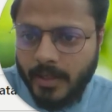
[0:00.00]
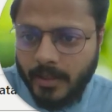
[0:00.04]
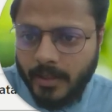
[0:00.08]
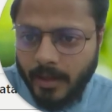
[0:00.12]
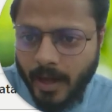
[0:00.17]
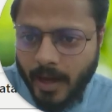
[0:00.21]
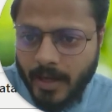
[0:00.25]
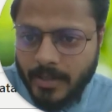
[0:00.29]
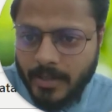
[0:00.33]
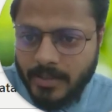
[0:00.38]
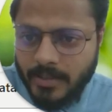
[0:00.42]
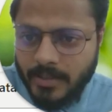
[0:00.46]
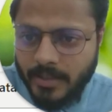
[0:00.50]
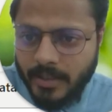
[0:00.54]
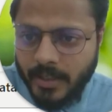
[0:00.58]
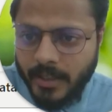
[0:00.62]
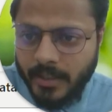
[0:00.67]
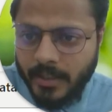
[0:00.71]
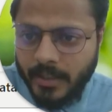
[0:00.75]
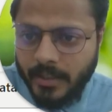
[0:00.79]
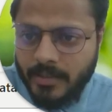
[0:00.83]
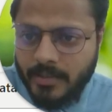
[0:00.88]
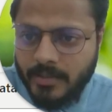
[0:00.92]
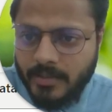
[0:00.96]
Last
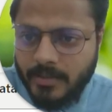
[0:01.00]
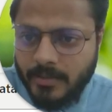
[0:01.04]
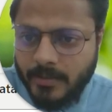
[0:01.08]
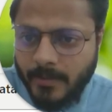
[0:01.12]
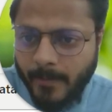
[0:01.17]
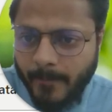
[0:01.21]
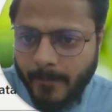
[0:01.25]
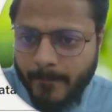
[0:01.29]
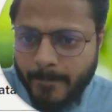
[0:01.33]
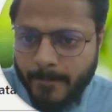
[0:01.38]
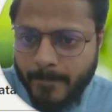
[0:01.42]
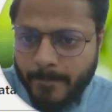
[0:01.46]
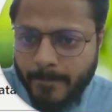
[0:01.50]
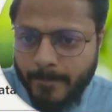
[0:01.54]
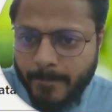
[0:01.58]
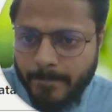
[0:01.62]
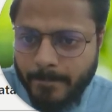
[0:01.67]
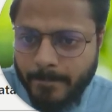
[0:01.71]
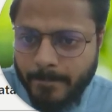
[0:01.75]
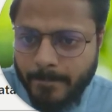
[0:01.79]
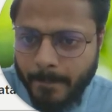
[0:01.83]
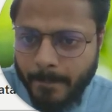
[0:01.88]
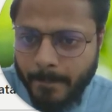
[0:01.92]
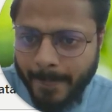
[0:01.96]
date is
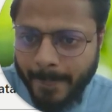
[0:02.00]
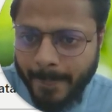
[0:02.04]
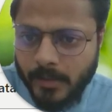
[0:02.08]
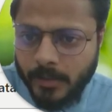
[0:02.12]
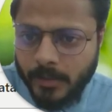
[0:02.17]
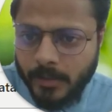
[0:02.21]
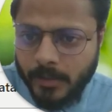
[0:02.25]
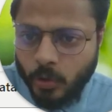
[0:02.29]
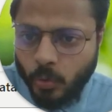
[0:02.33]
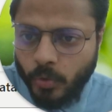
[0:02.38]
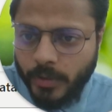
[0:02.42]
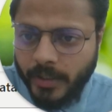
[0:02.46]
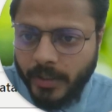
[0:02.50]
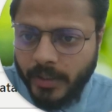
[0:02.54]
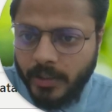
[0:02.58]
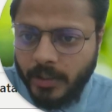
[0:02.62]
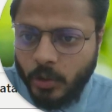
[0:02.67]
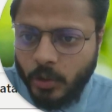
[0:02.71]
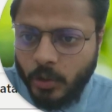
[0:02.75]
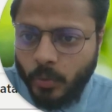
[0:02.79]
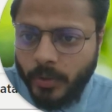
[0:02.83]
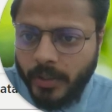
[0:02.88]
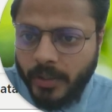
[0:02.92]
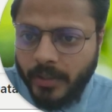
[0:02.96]

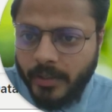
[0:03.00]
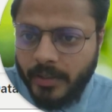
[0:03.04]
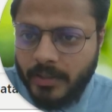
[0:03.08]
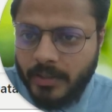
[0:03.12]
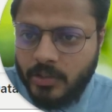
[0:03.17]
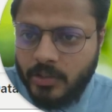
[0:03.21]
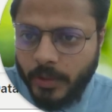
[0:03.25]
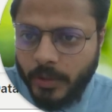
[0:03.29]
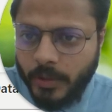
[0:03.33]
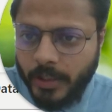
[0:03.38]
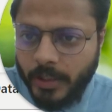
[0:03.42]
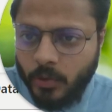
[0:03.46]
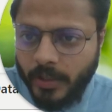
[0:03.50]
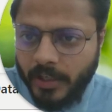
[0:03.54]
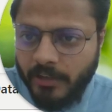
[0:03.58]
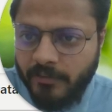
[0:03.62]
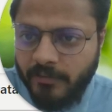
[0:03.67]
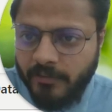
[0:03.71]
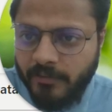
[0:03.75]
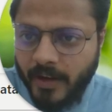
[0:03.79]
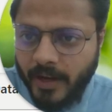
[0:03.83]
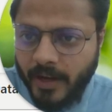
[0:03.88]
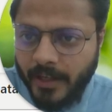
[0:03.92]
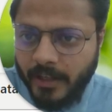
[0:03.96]
two year is
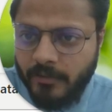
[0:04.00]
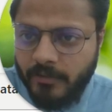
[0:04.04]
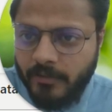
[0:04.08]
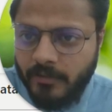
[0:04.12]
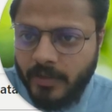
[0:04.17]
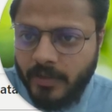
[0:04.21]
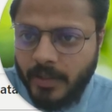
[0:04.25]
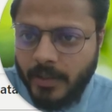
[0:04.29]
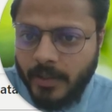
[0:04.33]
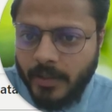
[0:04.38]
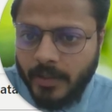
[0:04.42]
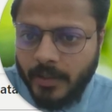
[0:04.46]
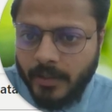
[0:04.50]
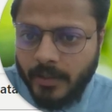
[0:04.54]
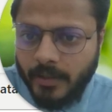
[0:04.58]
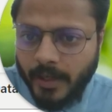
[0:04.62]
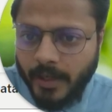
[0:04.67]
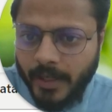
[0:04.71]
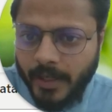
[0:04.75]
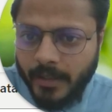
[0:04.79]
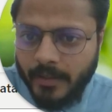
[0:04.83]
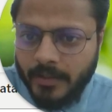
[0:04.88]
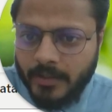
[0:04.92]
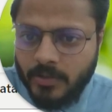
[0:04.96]
2025,
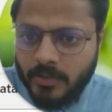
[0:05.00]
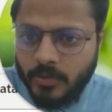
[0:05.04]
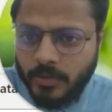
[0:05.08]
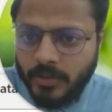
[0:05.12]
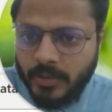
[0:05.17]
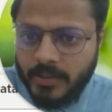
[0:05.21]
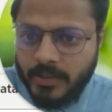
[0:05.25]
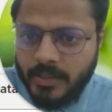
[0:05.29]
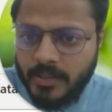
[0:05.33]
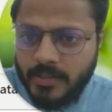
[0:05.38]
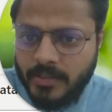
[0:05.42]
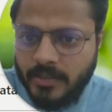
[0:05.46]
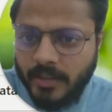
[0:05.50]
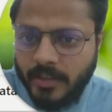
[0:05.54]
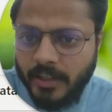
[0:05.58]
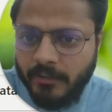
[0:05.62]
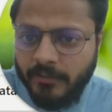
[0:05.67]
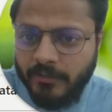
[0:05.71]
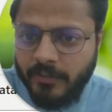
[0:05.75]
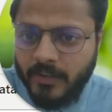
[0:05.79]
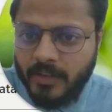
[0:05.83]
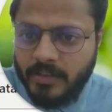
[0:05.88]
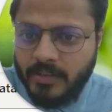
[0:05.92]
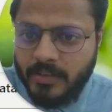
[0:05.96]
right? So this is
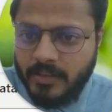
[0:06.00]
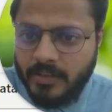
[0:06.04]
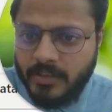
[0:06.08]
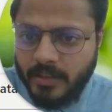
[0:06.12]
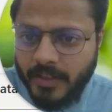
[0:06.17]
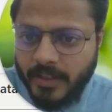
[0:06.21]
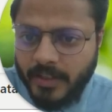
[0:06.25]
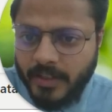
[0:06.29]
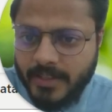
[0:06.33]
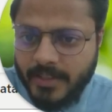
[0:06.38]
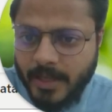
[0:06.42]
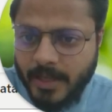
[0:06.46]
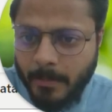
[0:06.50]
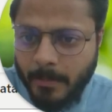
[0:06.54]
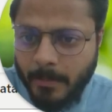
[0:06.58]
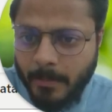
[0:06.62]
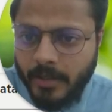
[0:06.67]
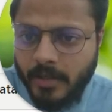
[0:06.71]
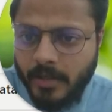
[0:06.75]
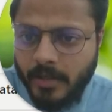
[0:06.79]
31st December